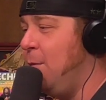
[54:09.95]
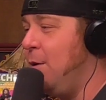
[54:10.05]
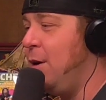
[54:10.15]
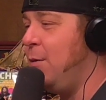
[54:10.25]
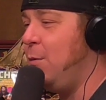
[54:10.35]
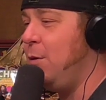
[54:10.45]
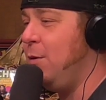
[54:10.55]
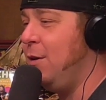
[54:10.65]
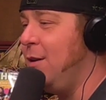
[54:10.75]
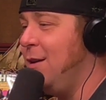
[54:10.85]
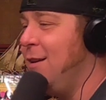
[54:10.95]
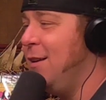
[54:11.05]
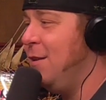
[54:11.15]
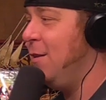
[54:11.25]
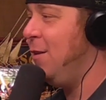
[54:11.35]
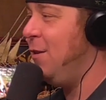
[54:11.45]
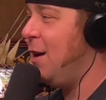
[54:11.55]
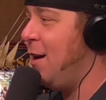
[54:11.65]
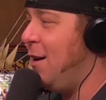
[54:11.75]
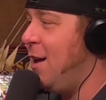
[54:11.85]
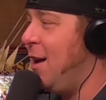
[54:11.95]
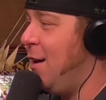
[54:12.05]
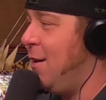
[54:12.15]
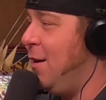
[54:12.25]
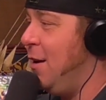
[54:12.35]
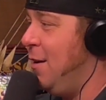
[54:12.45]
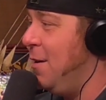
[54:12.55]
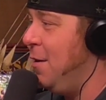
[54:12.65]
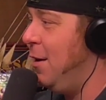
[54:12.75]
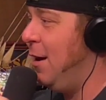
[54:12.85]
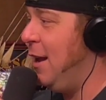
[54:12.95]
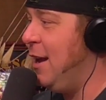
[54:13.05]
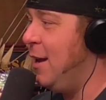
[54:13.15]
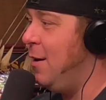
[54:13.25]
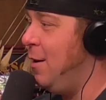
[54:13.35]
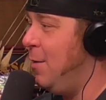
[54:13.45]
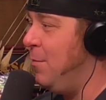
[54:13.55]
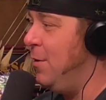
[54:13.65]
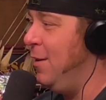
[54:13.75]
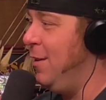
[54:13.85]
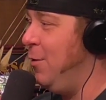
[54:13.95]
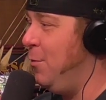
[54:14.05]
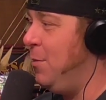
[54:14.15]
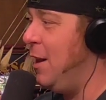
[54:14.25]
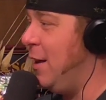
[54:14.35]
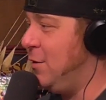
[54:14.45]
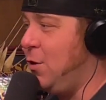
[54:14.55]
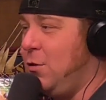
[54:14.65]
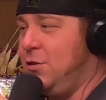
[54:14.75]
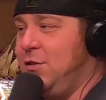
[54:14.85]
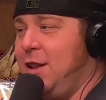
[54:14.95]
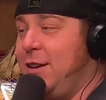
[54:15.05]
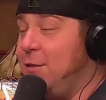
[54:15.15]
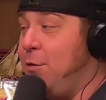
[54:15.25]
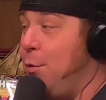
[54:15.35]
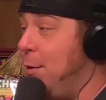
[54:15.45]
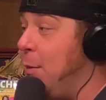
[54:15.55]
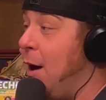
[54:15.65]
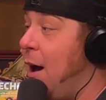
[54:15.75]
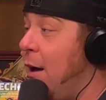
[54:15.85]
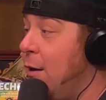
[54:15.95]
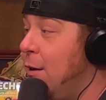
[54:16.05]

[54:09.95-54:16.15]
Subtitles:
you gotta like link it, and it would be like sausage links of Hubig pie.